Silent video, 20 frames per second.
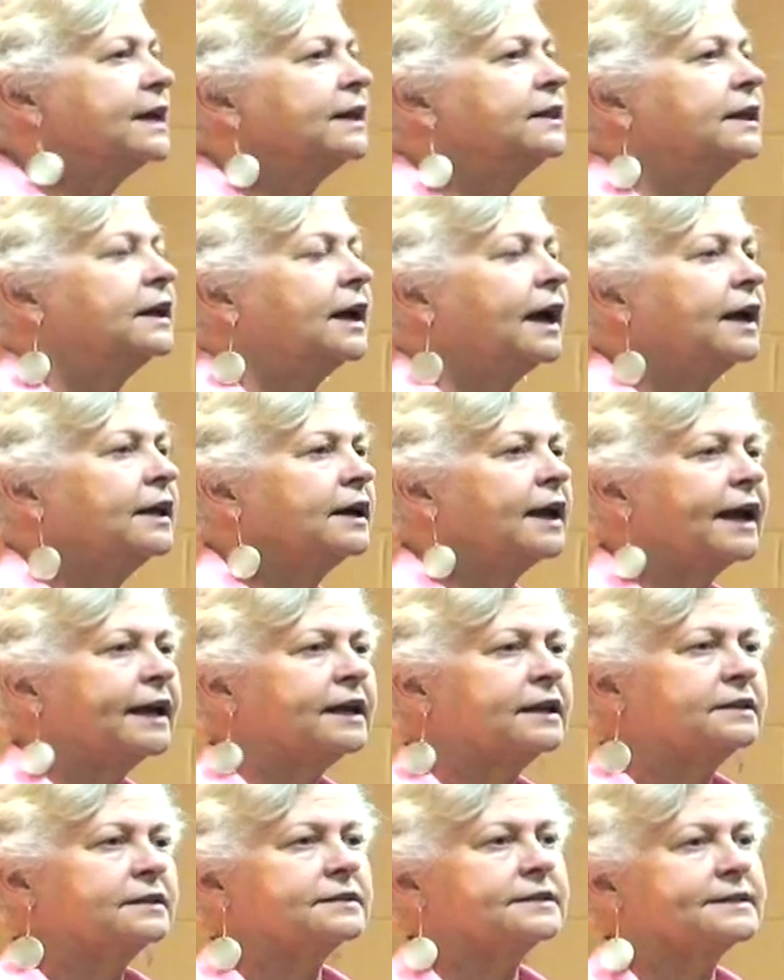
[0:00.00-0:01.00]
And I
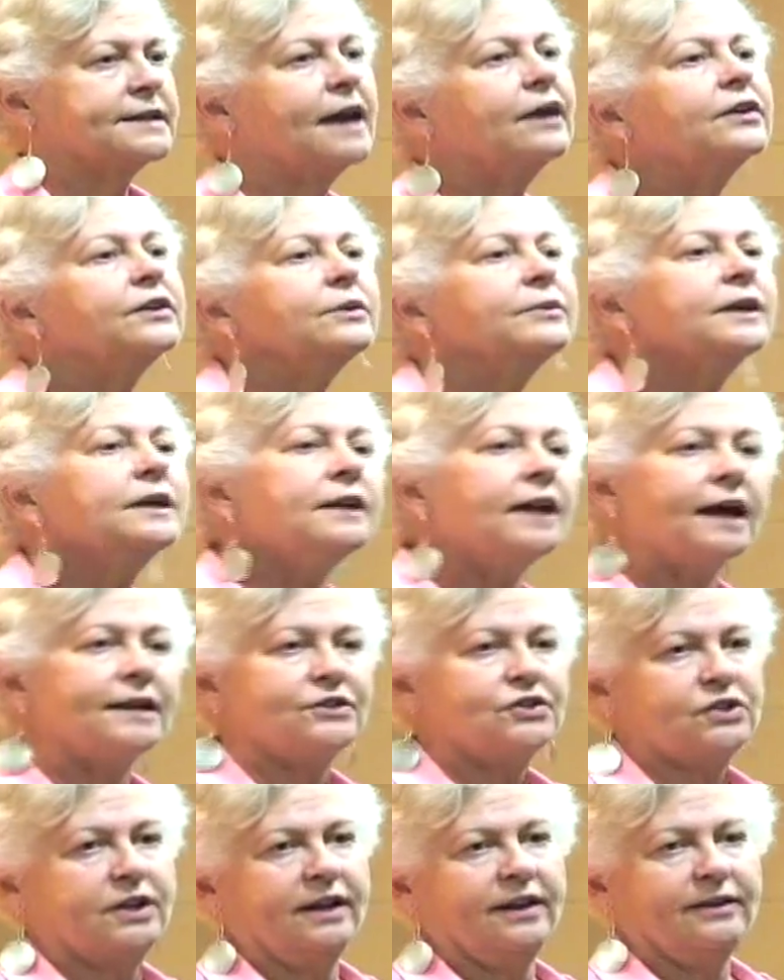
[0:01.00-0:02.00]
can tell you in a
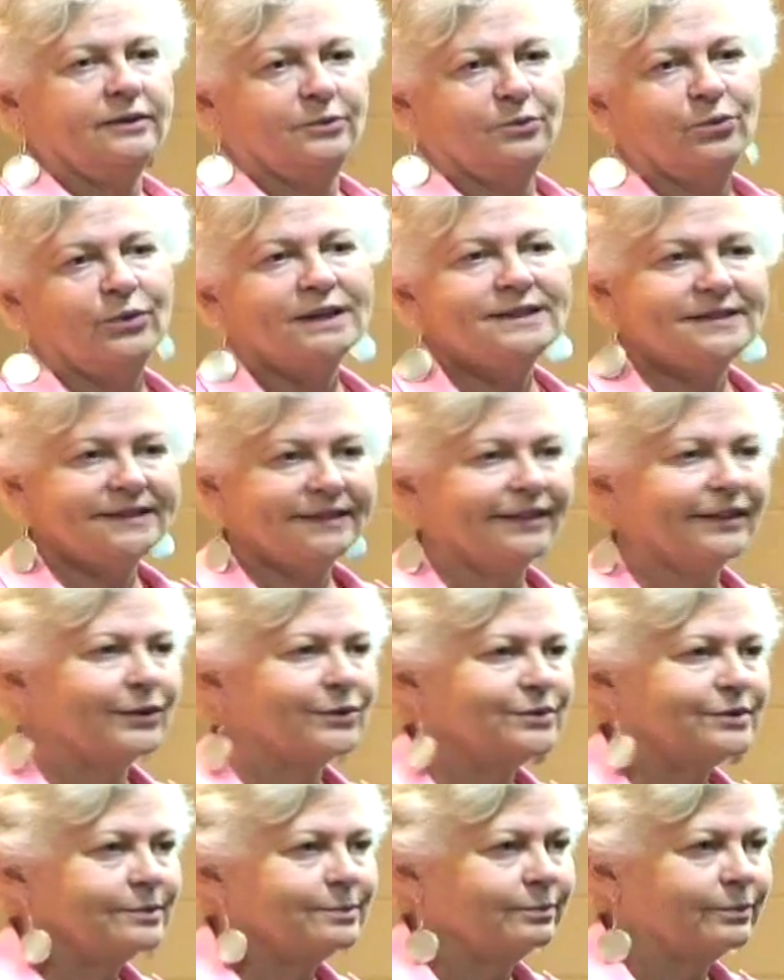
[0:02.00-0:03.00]
nutshell what's in
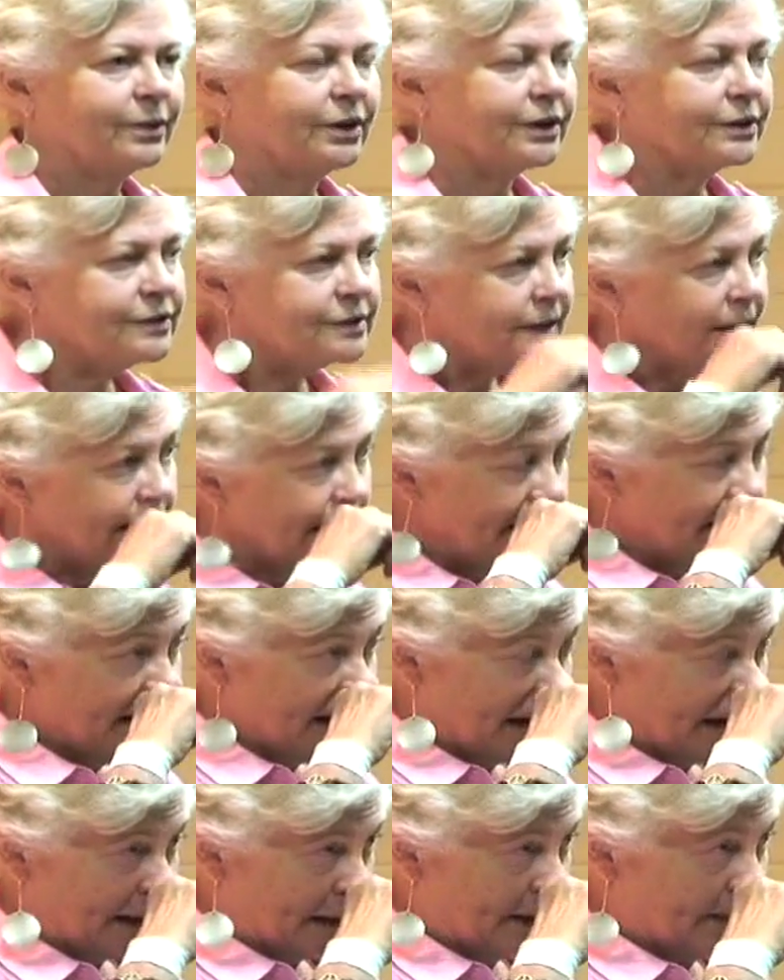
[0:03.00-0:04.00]
those books,
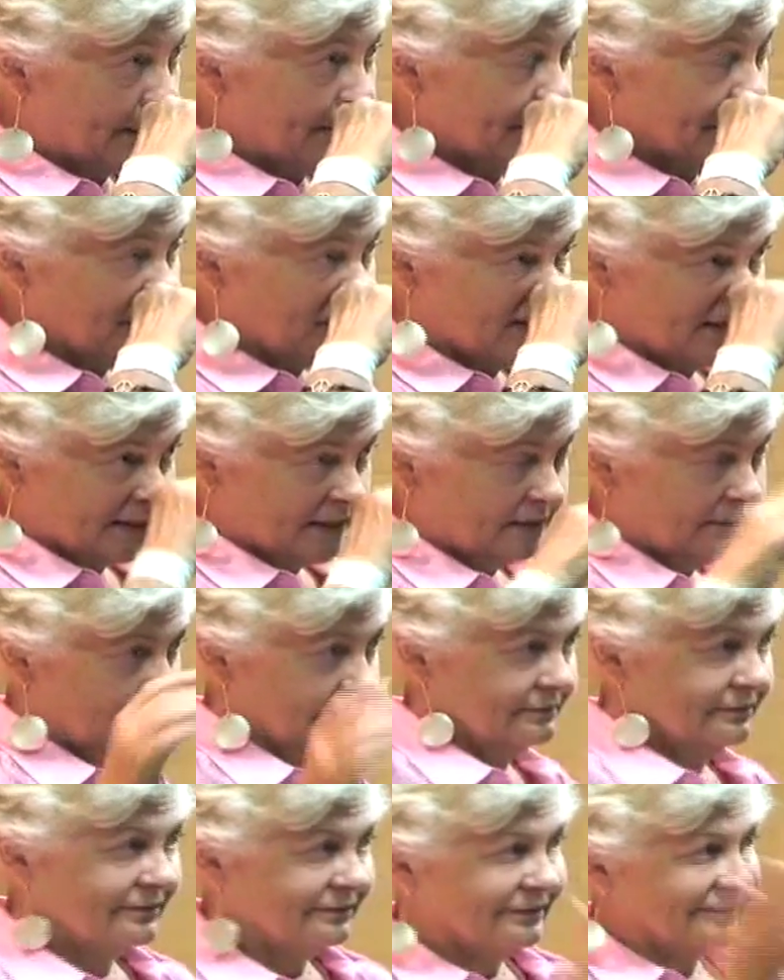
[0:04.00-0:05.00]
because it
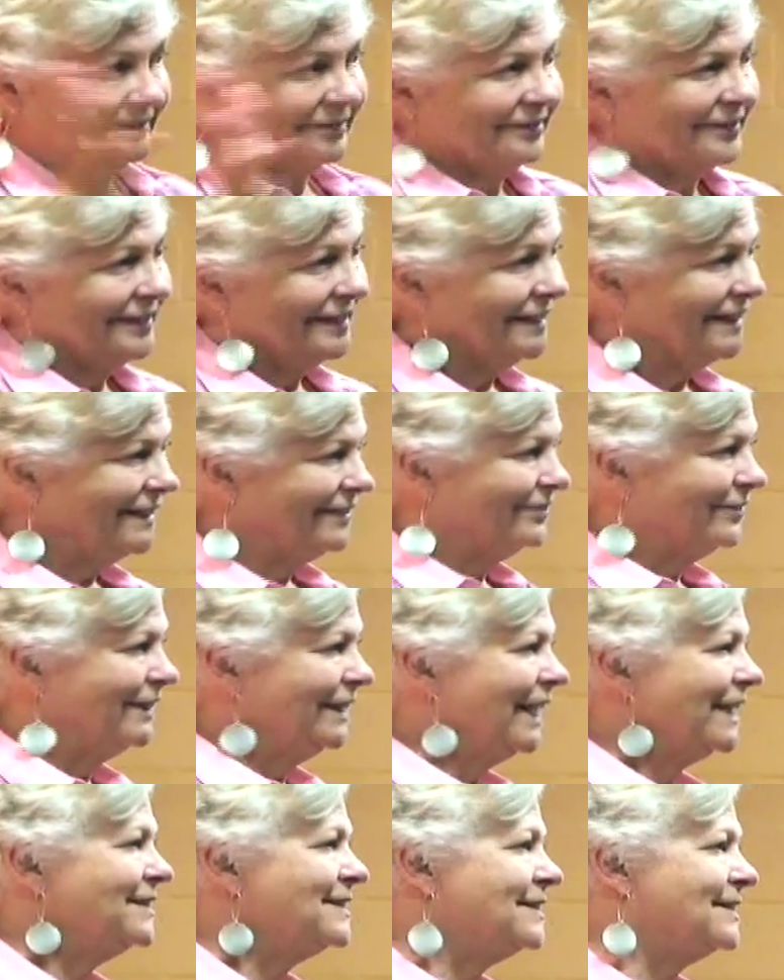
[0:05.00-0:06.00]

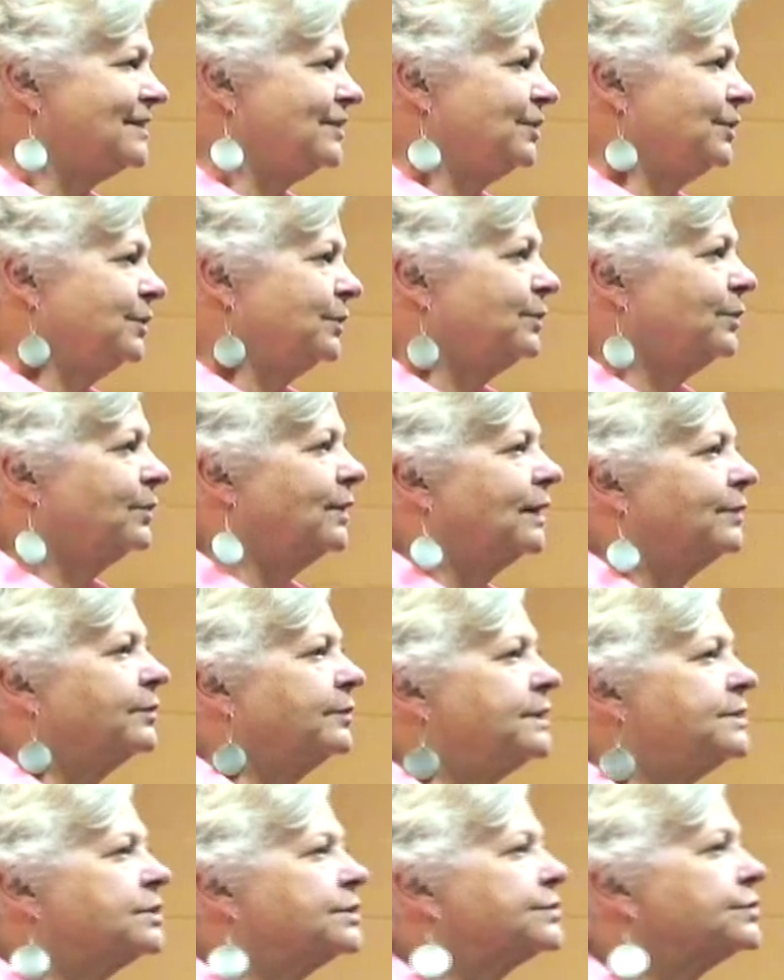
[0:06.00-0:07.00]
relates to what
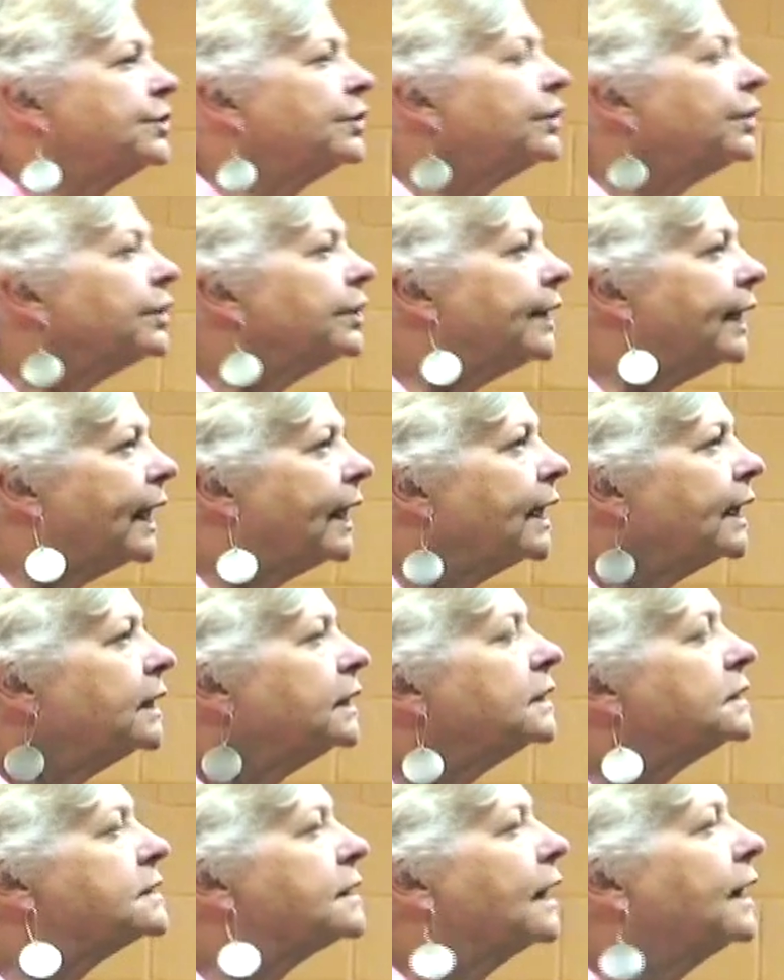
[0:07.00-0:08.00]
we just heard
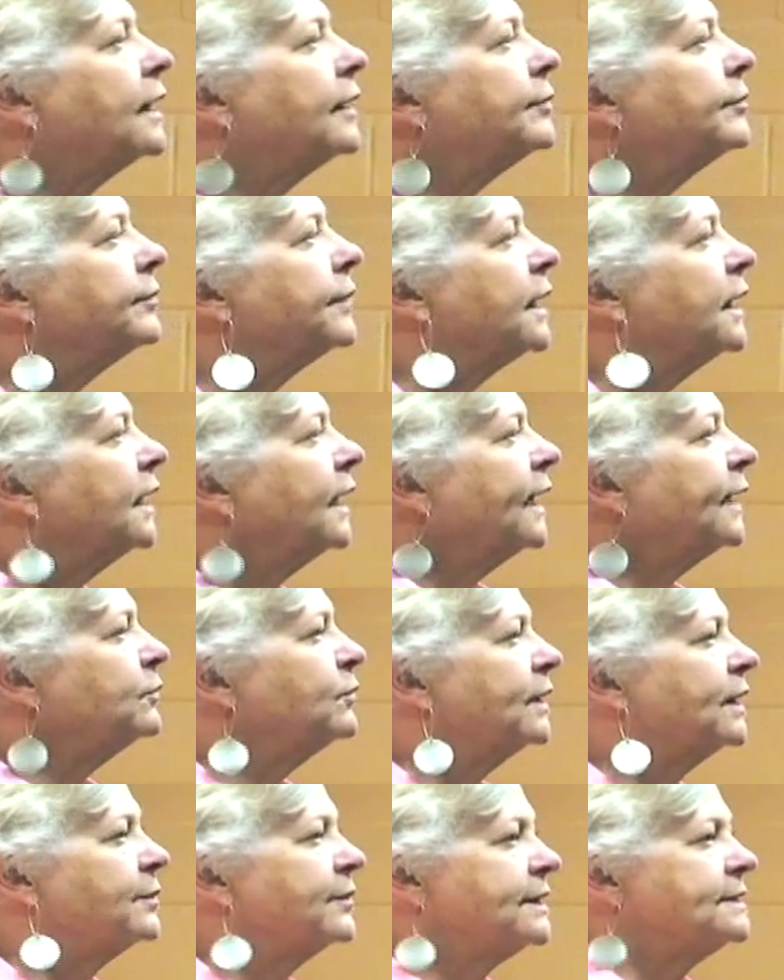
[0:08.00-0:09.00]
and
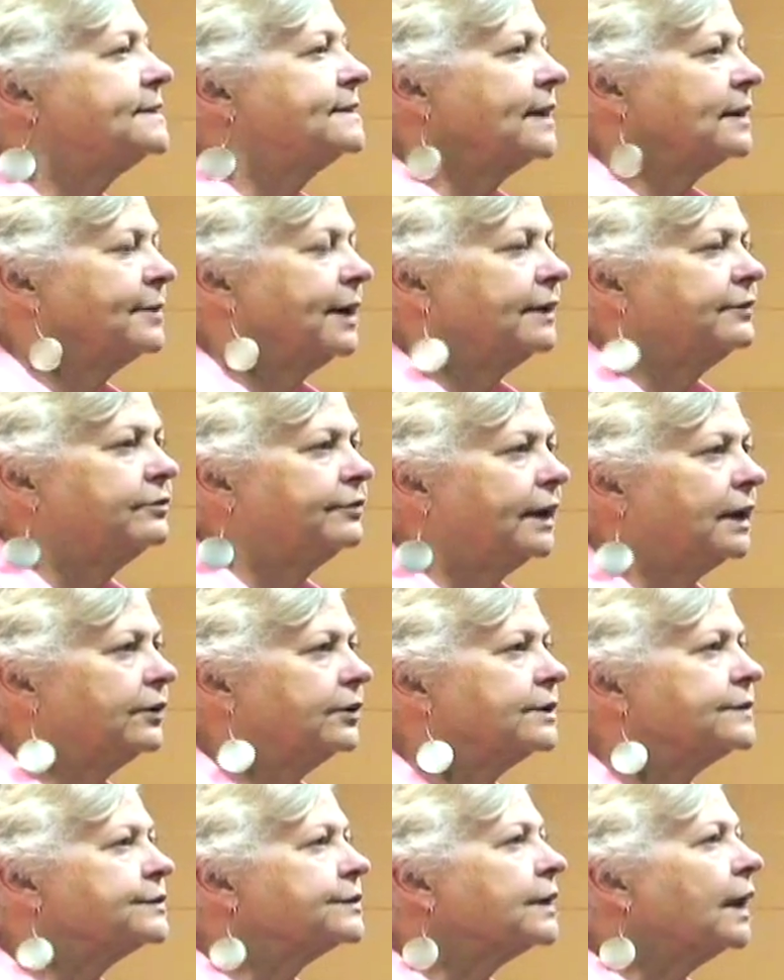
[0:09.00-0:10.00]
what I want to say about
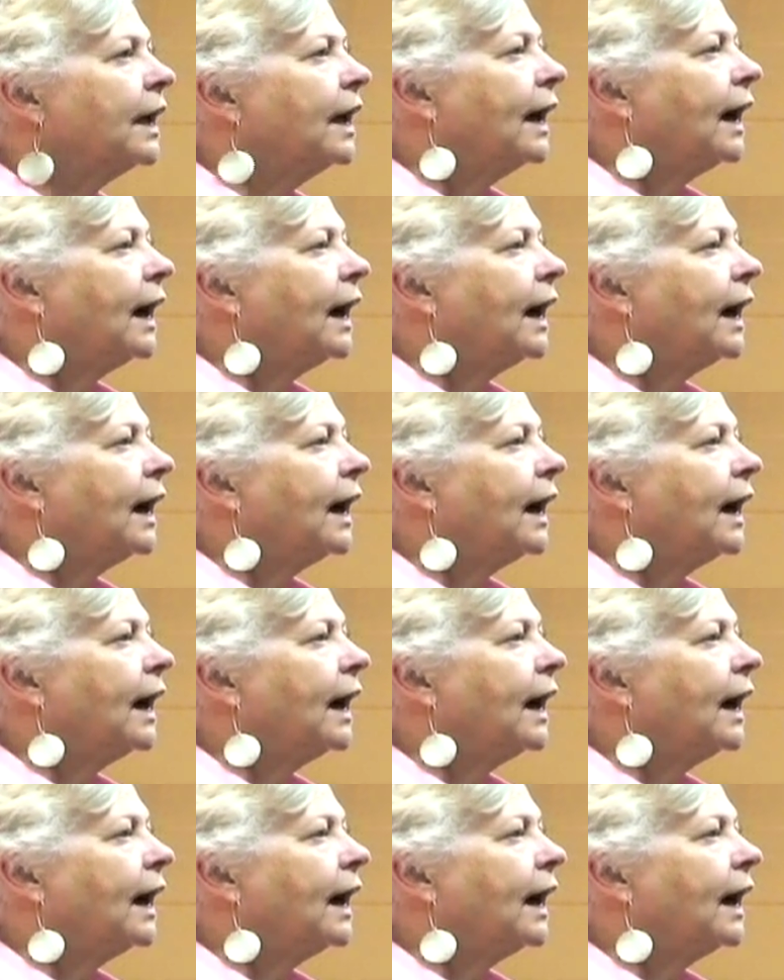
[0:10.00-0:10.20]
veterans.